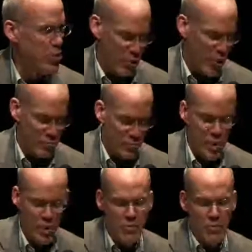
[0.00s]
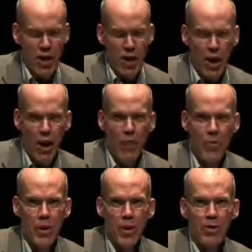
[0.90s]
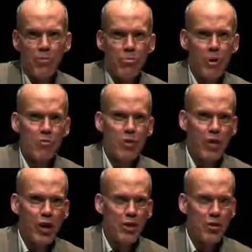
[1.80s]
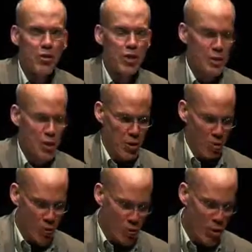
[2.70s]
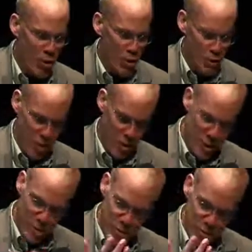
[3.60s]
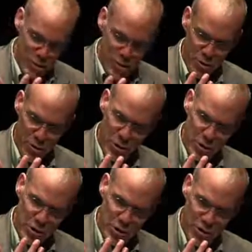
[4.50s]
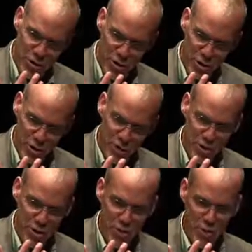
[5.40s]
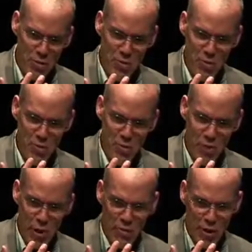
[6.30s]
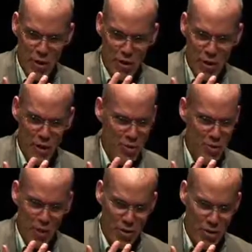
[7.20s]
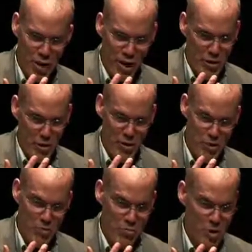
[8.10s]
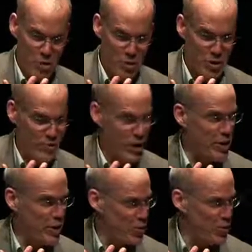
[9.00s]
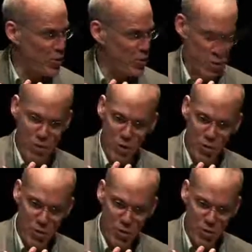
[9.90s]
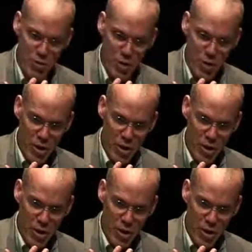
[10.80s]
Nothing, yes. But if the doctor says, whoa, your cholesterol's in the zone where people have heart attacks all the time. I think you may already have had a small stroke, Time